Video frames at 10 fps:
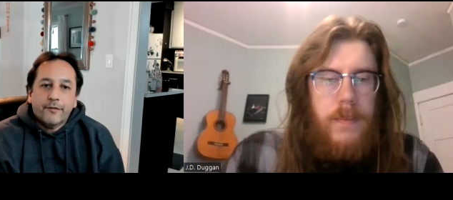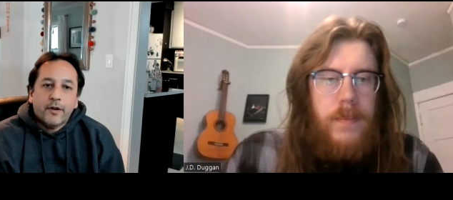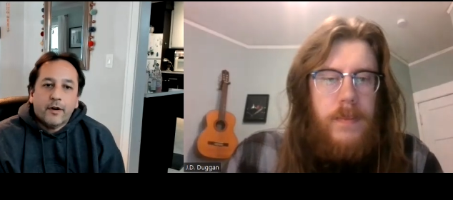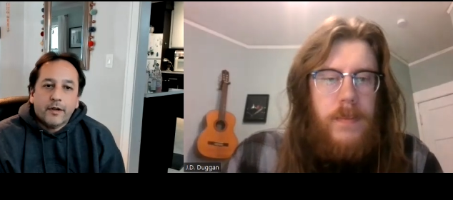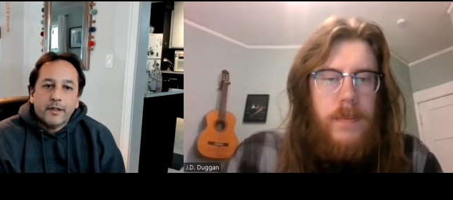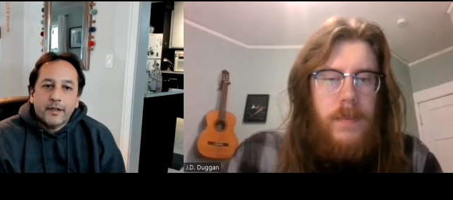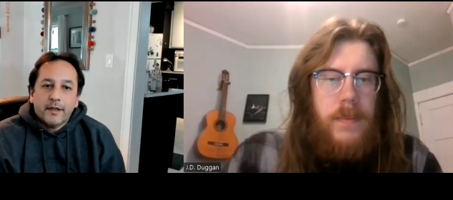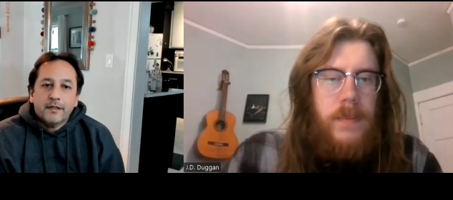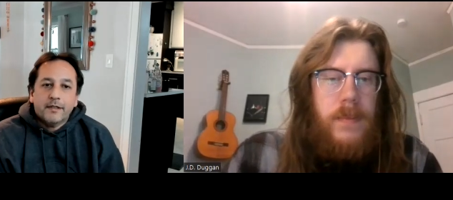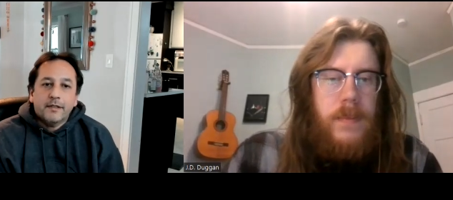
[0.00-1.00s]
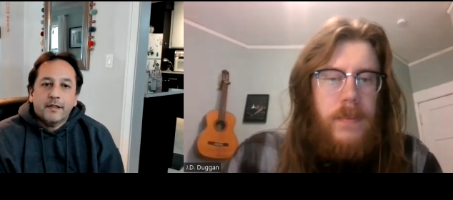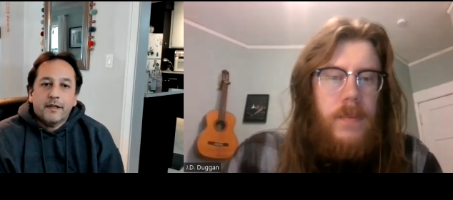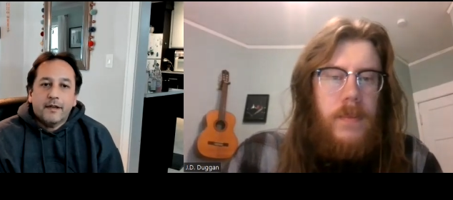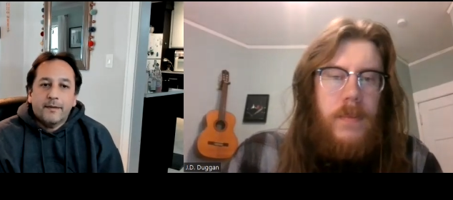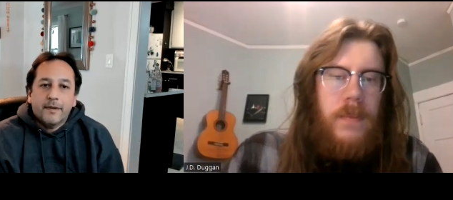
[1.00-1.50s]
Speaker 1: different architects
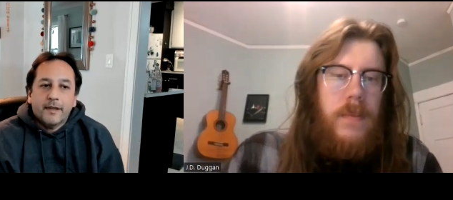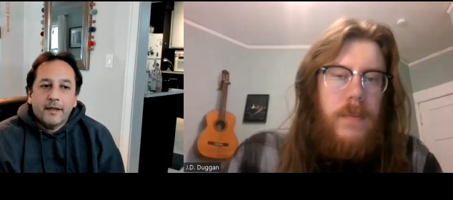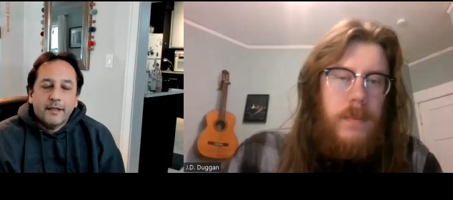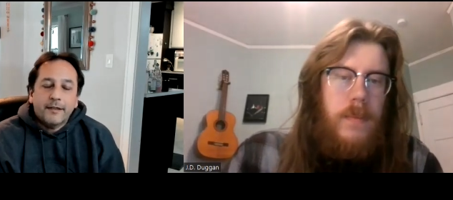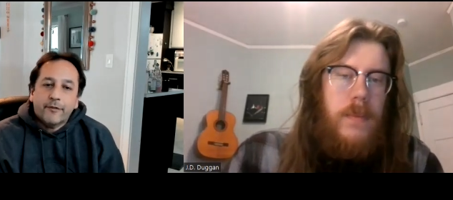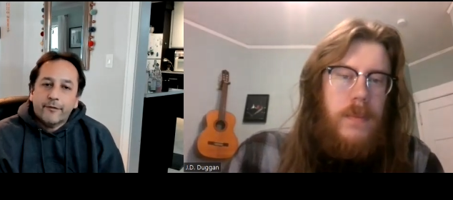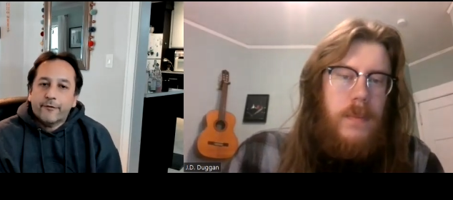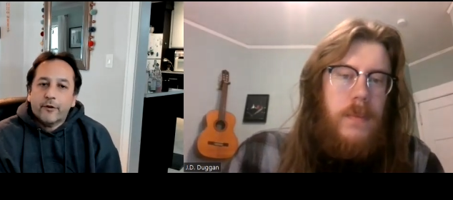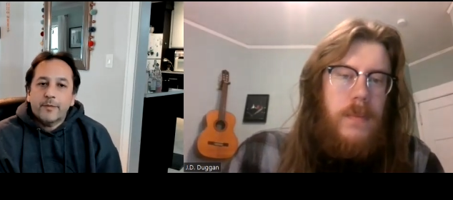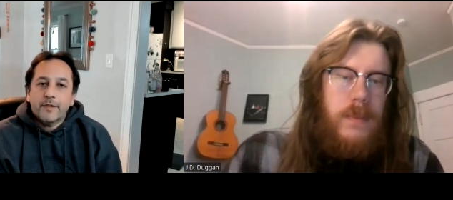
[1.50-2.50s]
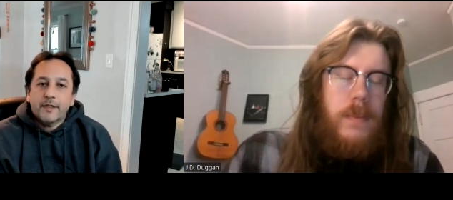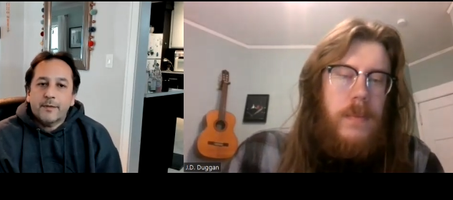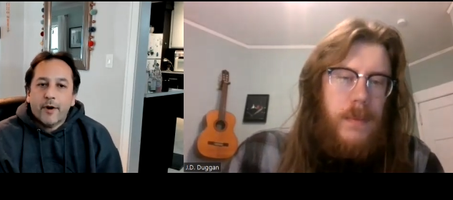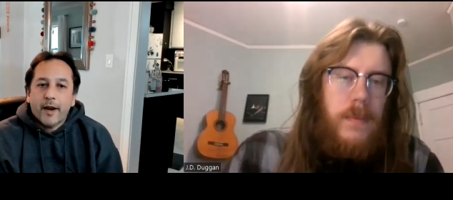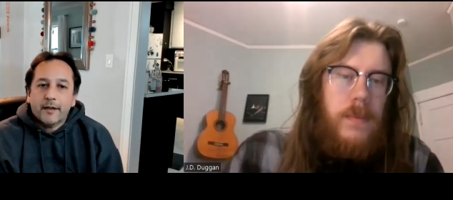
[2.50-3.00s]
um, and, and different firms
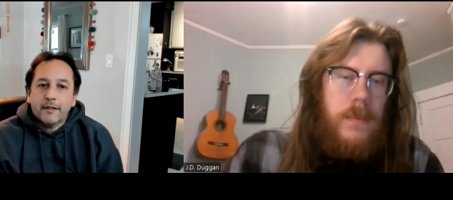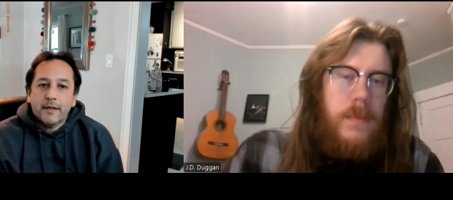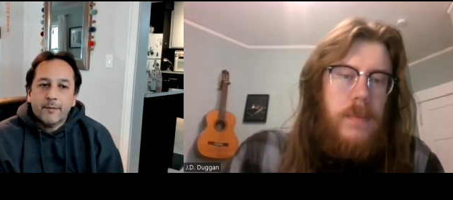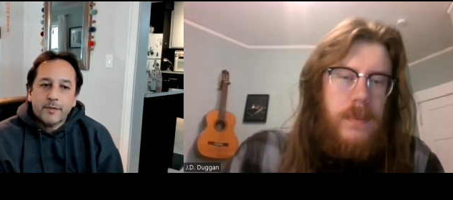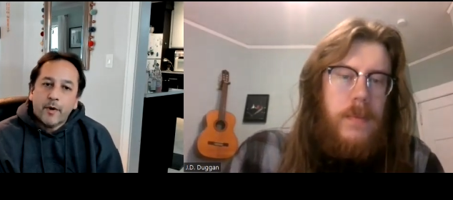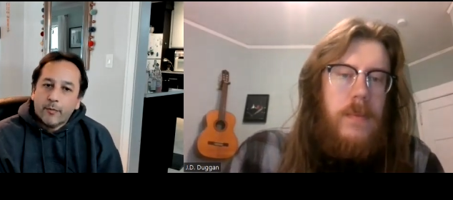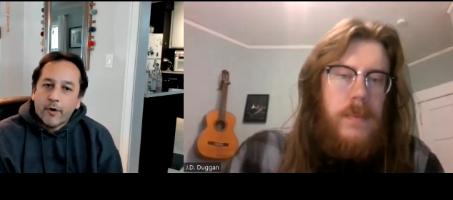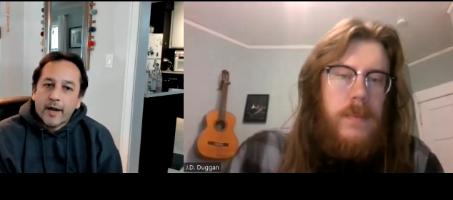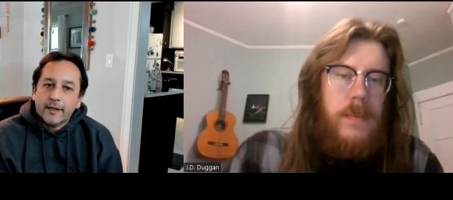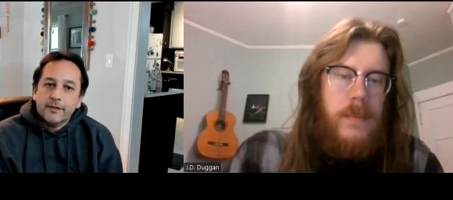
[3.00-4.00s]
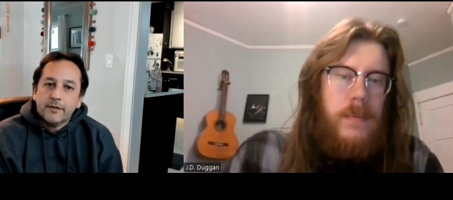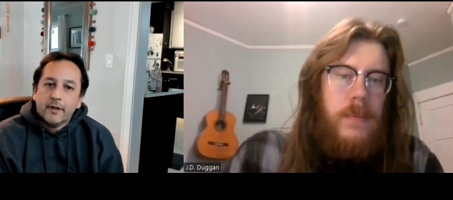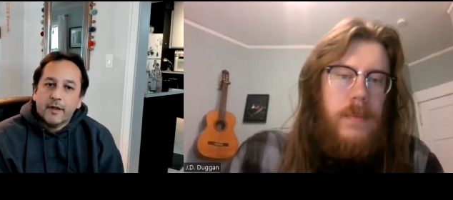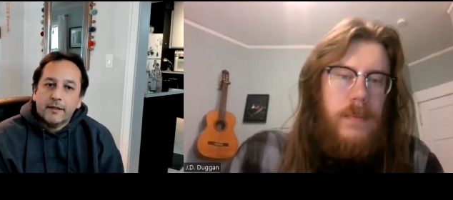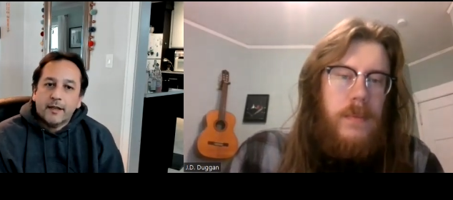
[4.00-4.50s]
as a practice. I'm a small practice, so
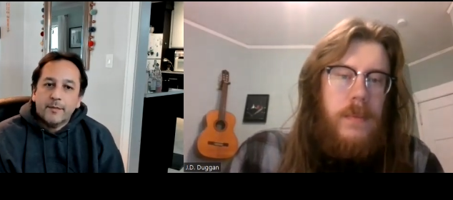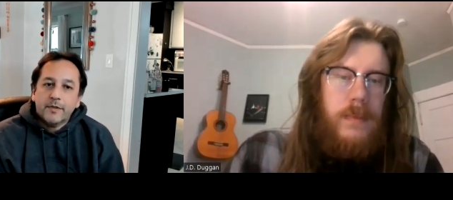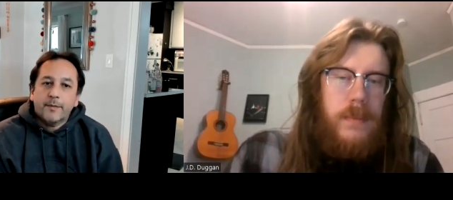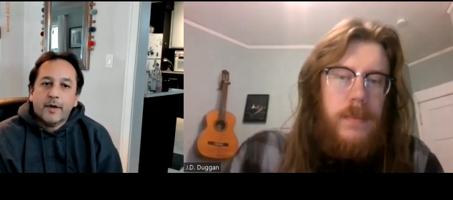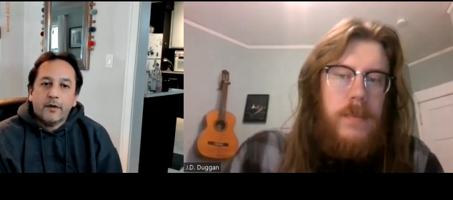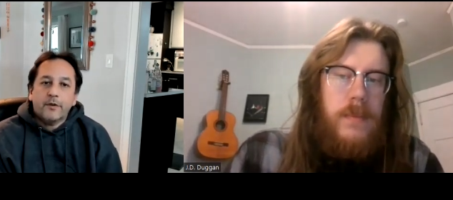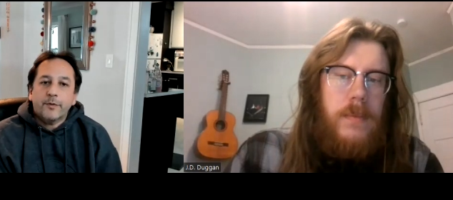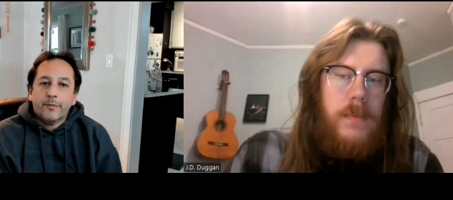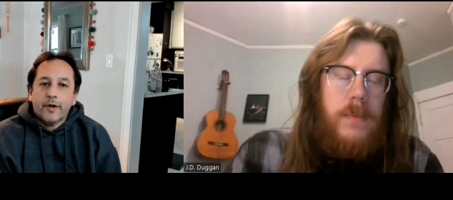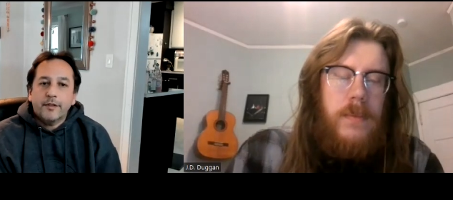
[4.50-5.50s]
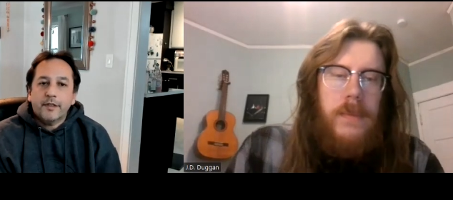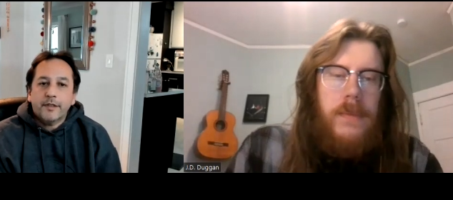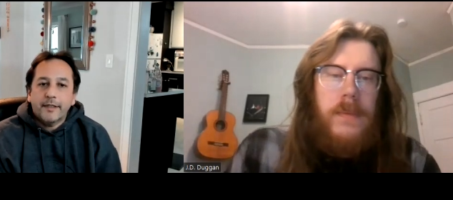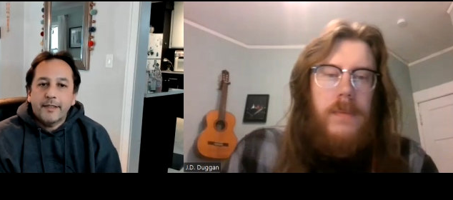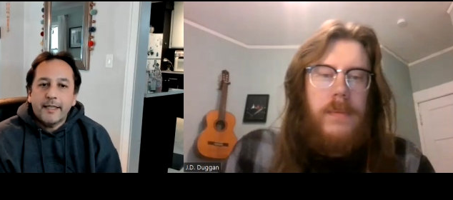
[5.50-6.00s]
a lot of times on my larger
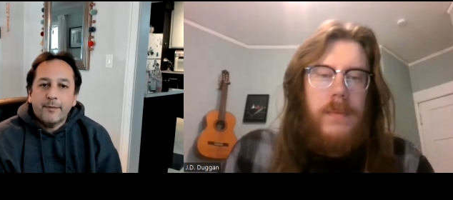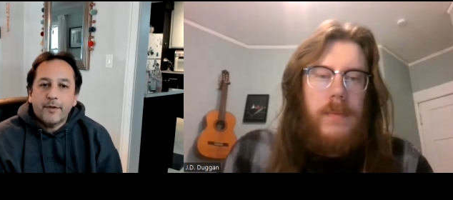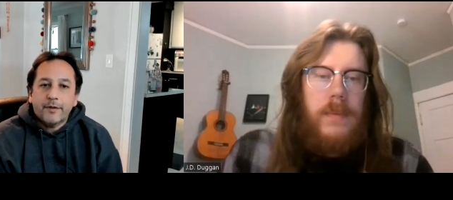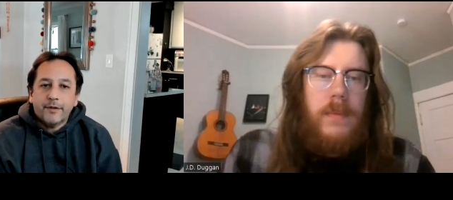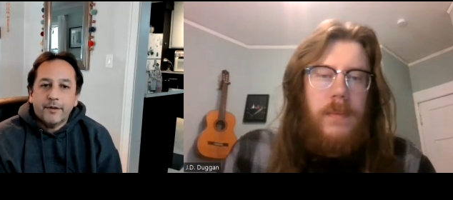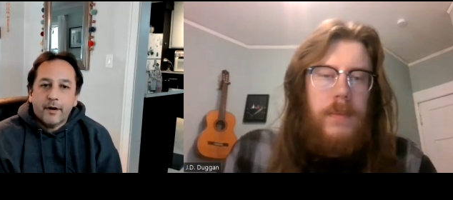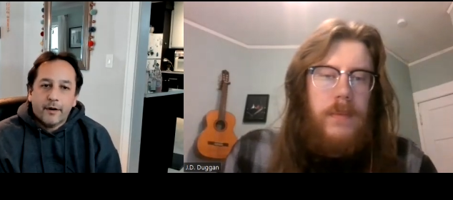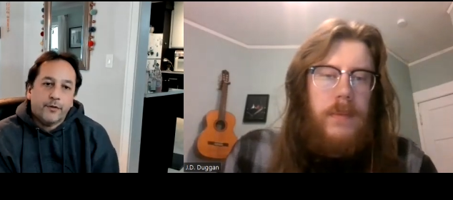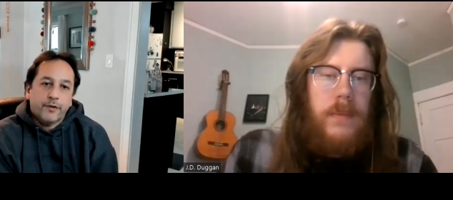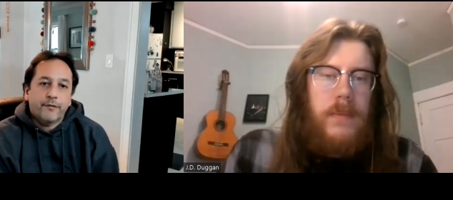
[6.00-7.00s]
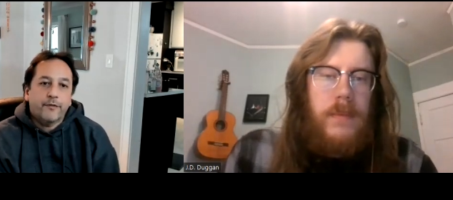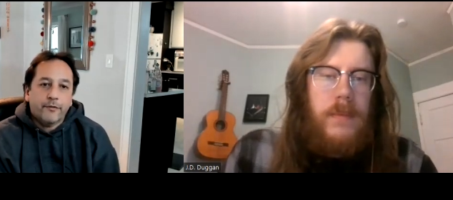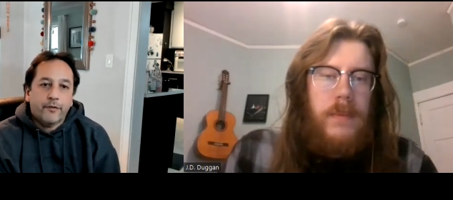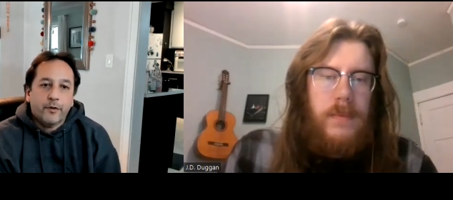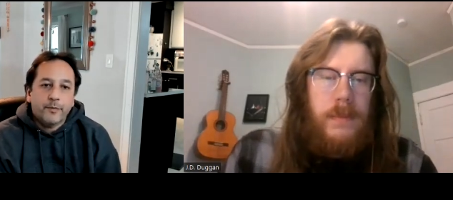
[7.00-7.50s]
projects, I team with other, other
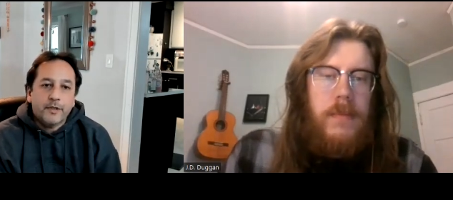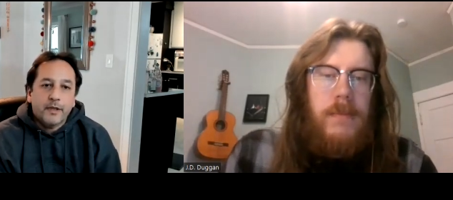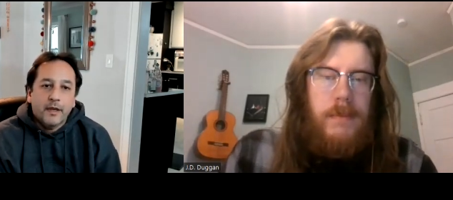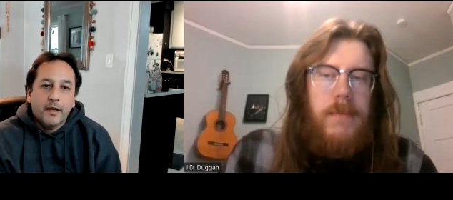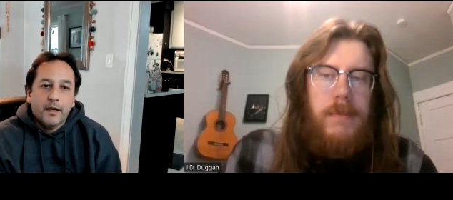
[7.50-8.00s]
different firms.